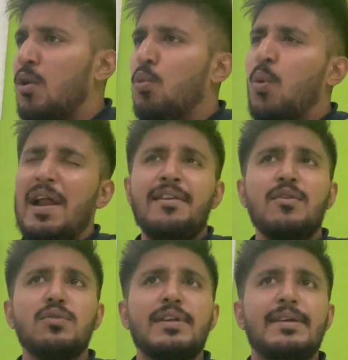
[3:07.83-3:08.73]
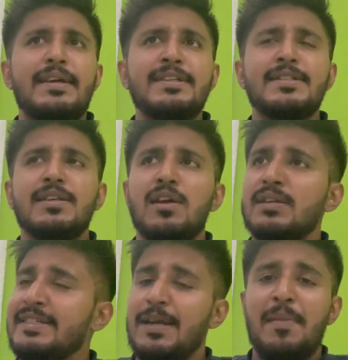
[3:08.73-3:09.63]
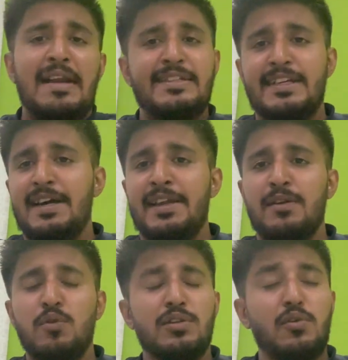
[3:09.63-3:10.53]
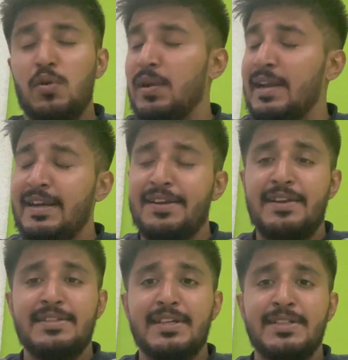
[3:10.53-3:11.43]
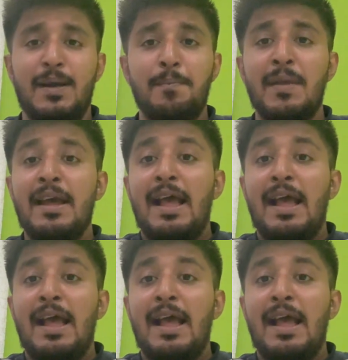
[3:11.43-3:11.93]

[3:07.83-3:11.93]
one route is your GMAT GRE route through an entrance exam,